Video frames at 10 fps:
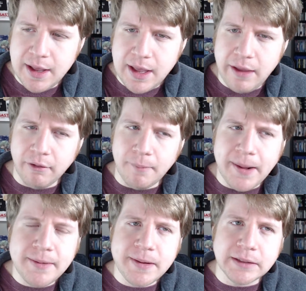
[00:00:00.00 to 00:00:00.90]
It
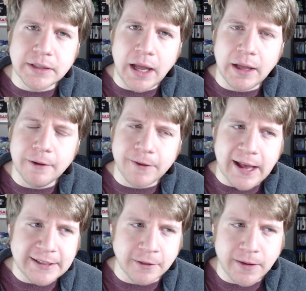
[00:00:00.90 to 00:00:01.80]
reminds me a lot of
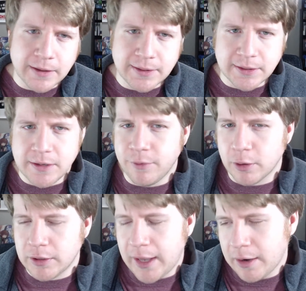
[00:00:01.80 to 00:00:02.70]
Castlevania 64
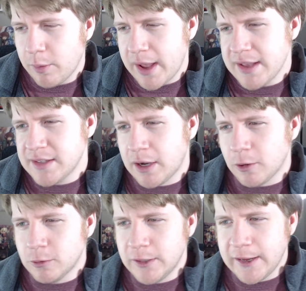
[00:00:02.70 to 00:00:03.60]
in a lot of ways, not
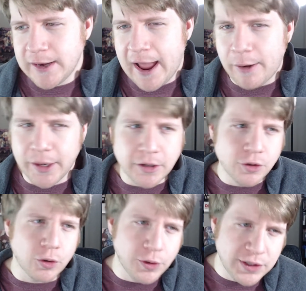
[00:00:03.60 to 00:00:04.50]
only in how it
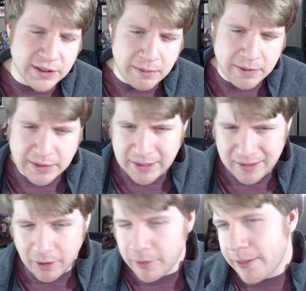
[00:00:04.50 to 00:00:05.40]
controls to some extent,
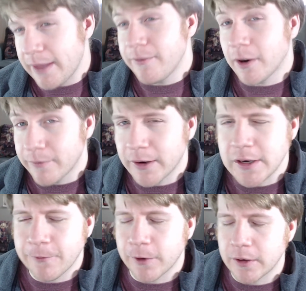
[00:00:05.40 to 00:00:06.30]
although they are very
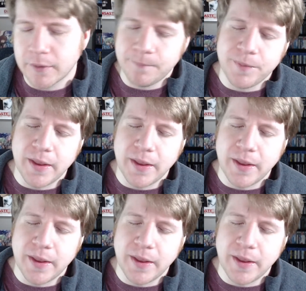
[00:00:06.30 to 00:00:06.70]
different in